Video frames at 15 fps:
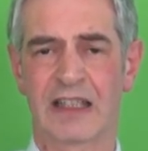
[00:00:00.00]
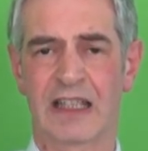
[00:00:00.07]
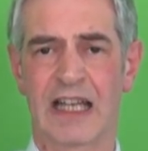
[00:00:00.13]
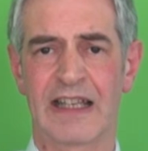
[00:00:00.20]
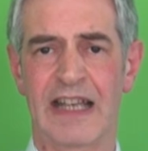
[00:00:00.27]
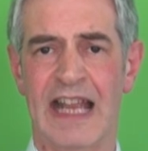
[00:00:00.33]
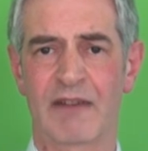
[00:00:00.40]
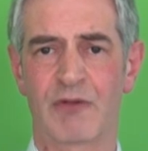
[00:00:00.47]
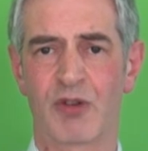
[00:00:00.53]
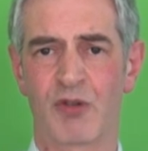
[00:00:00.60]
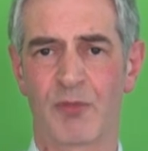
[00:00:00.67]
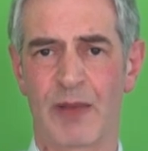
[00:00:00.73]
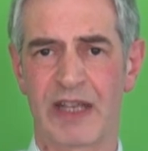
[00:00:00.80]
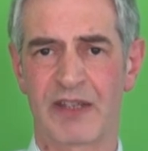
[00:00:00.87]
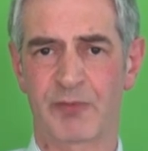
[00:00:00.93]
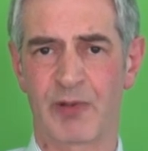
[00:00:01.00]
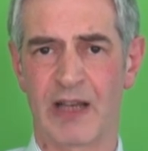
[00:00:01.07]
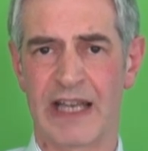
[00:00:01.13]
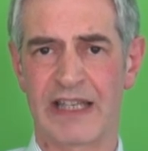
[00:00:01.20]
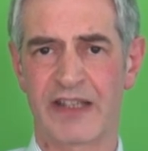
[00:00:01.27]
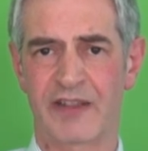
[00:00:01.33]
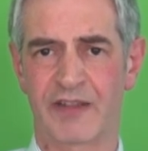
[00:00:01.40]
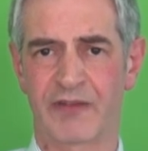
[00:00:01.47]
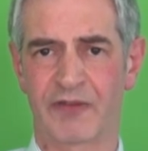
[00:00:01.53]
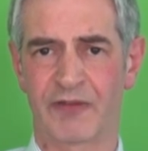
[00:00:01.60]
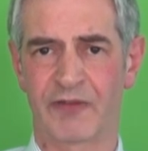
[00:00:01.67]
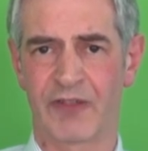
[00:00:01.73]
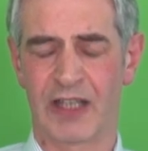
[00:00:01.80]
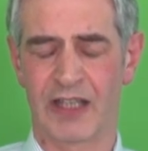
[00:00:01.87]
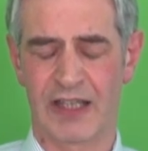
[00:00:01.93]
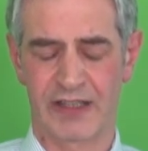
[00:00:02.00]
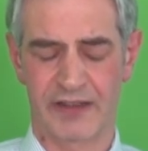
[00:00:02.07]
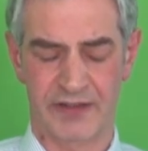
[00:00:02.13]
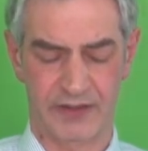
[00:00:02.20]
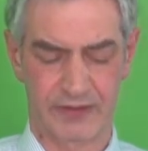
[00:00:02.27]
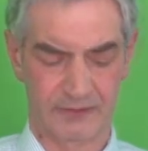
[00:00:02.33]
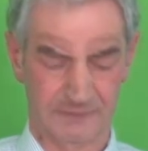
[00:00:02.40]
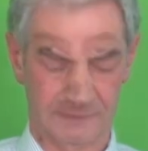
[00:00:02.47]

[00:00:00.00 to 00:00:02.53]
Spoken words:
and how you're best placed to fulfill it.